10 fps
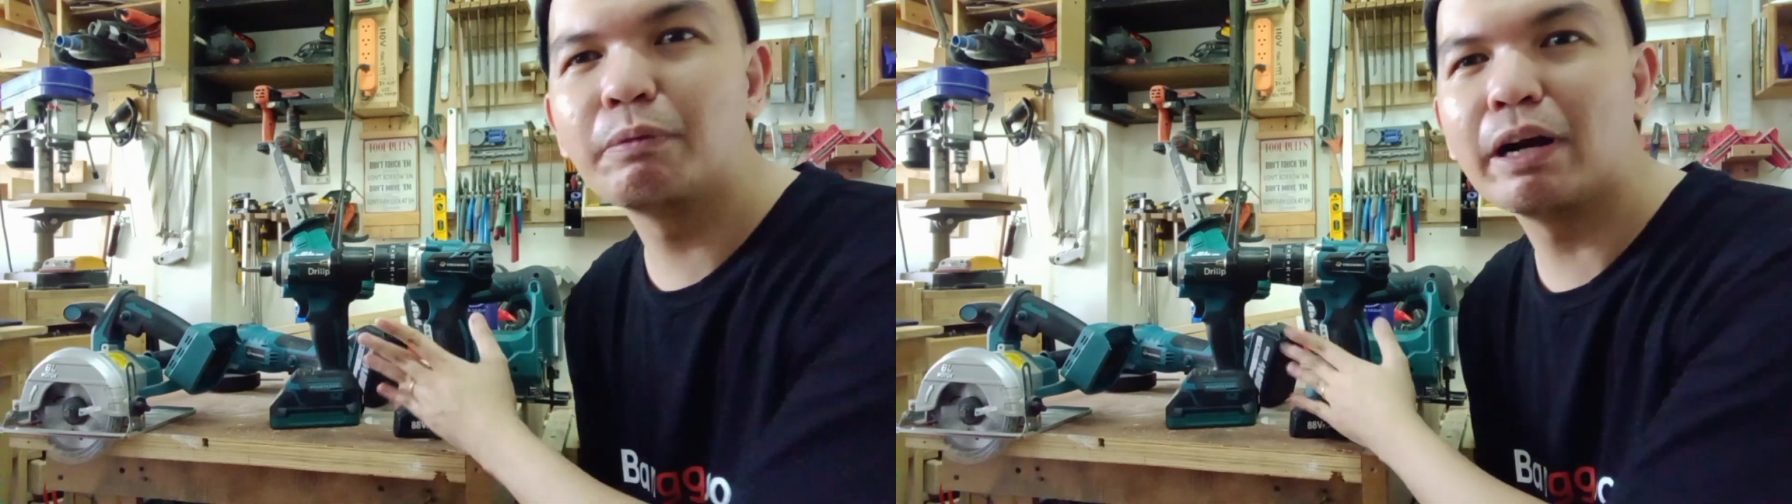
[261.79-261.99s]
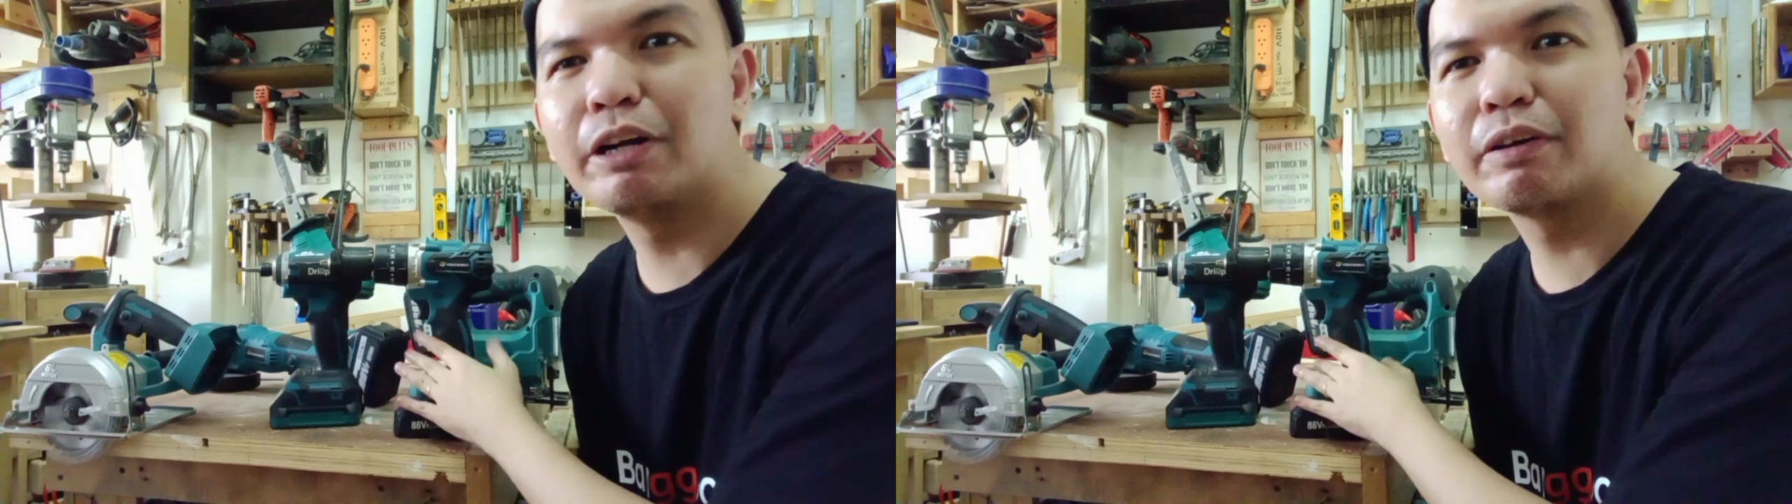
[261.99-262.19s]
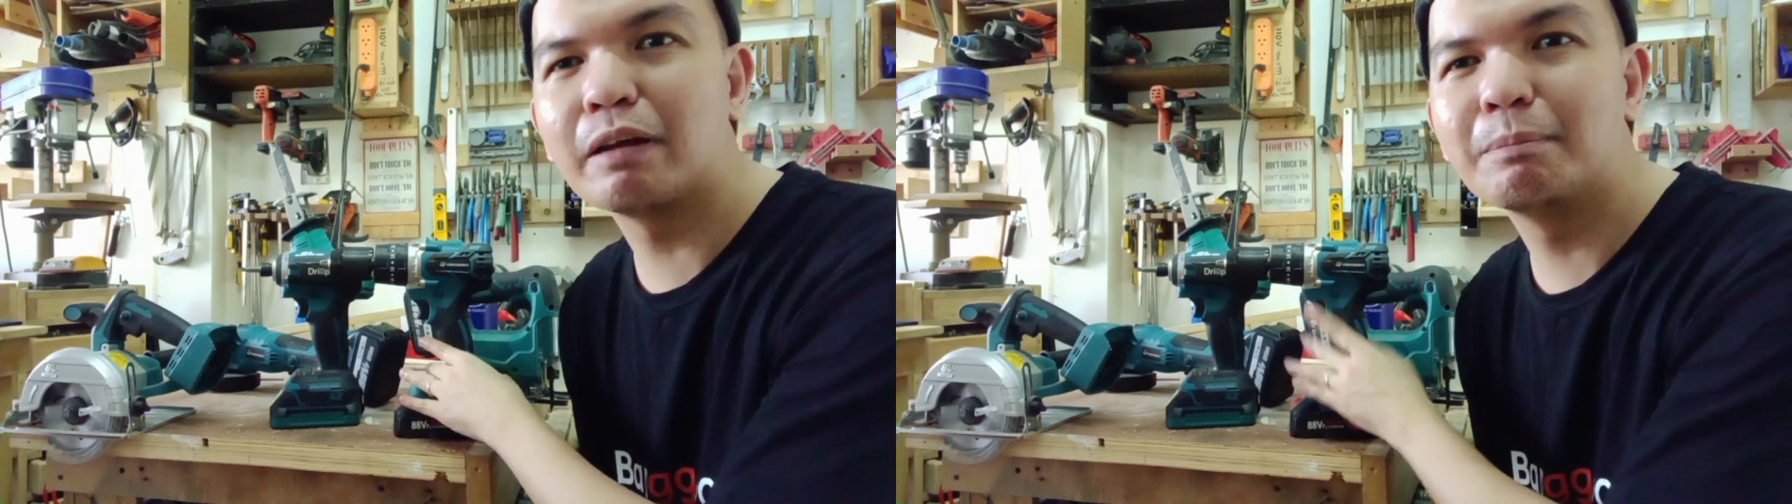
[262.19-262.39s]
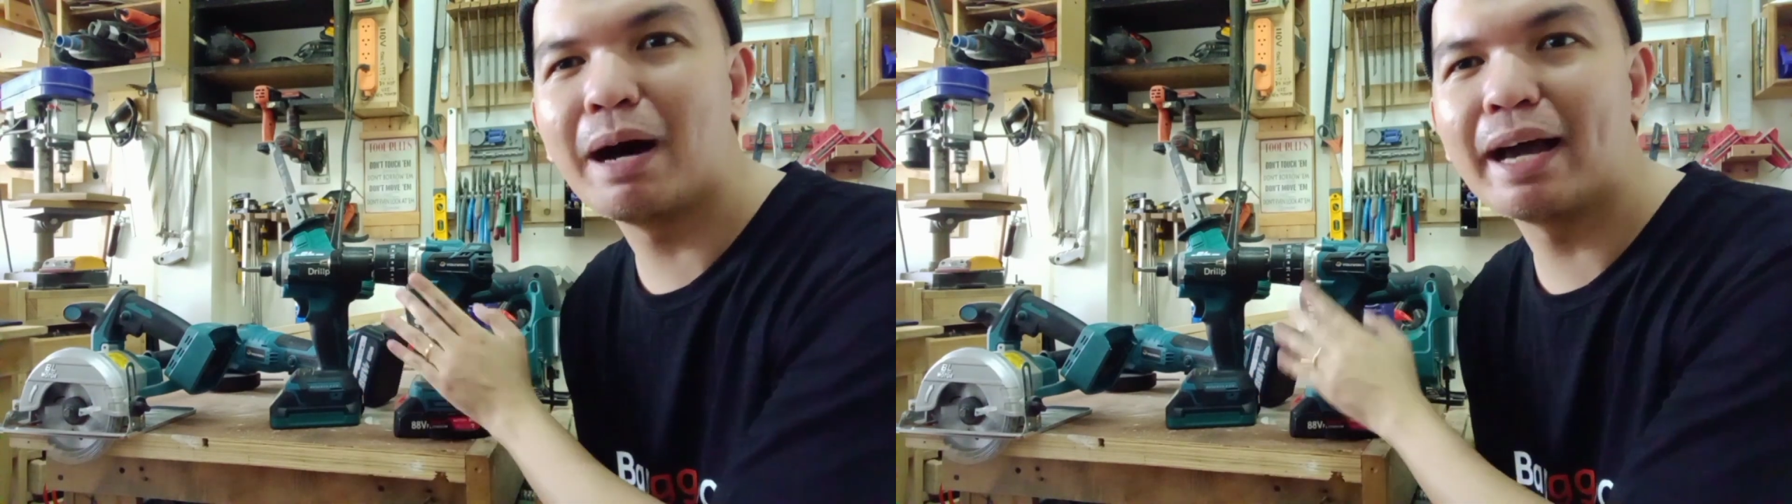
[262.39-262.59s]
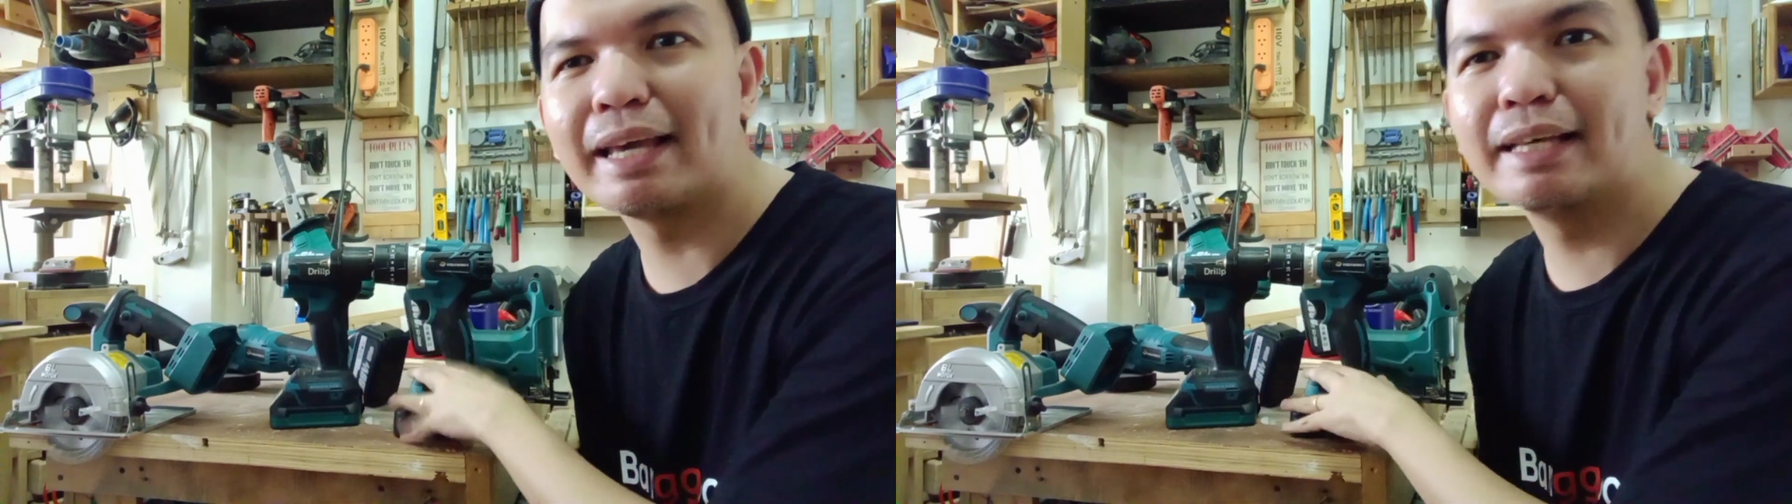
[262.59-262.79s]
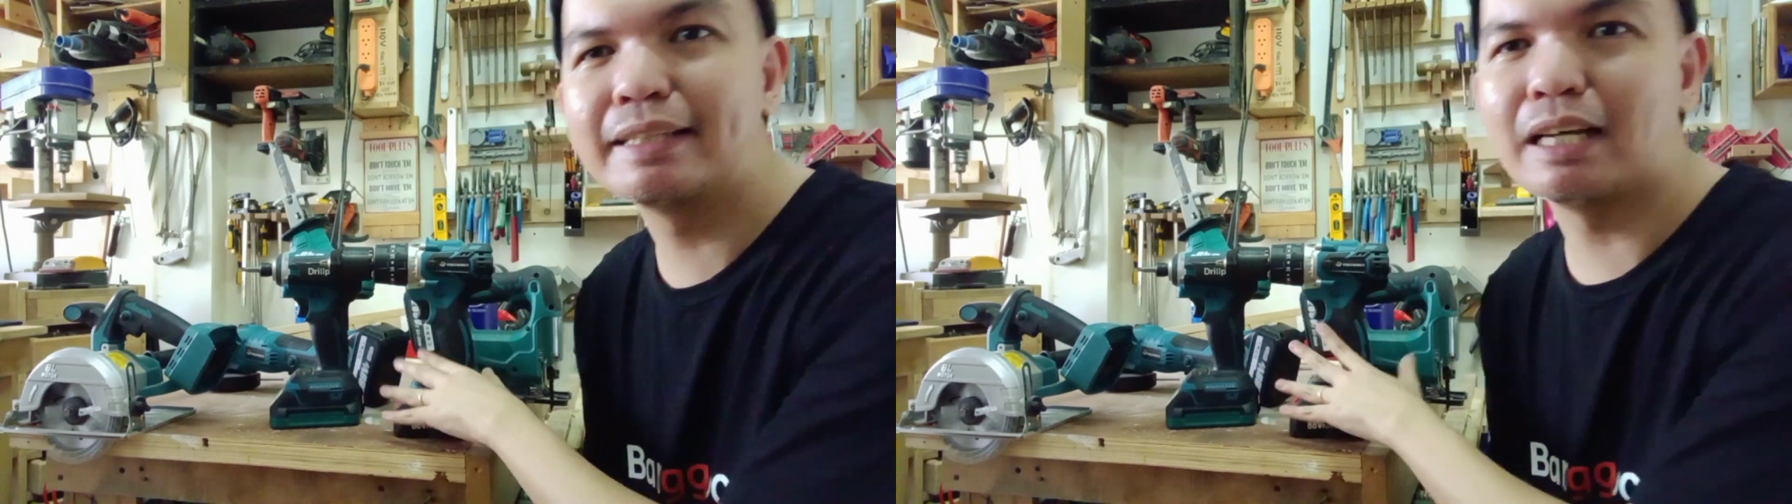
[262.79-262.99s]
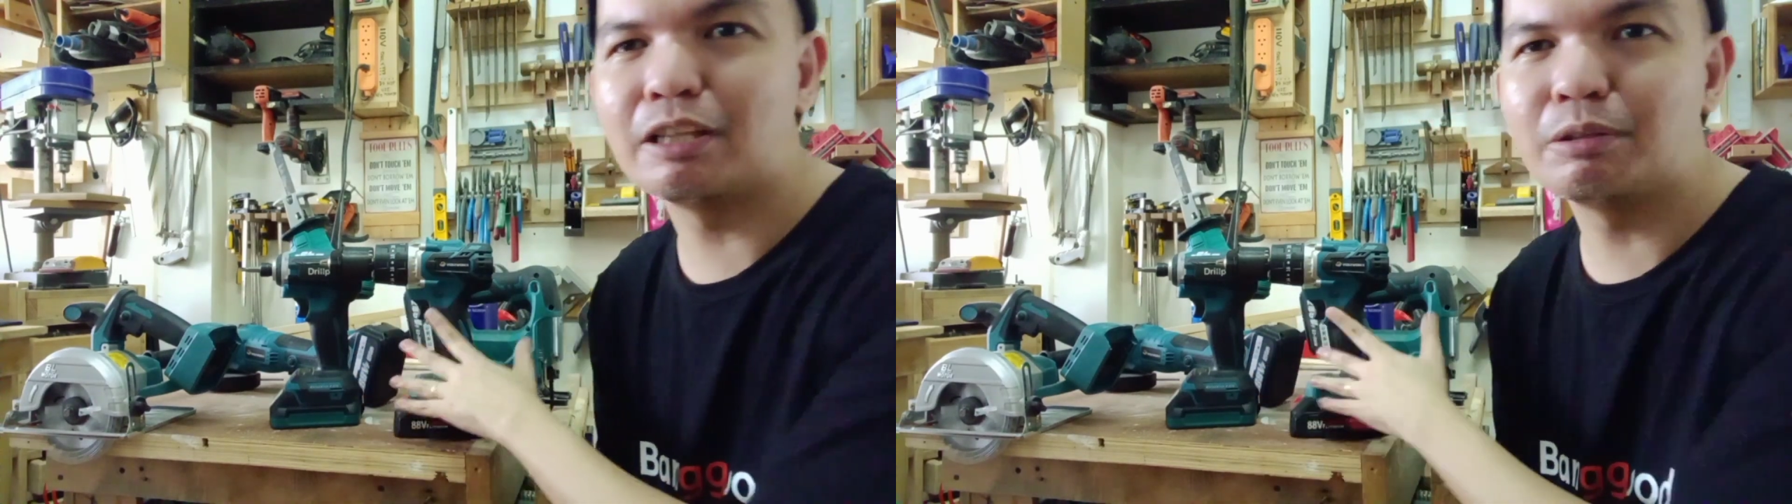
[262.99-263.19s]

where you can buy these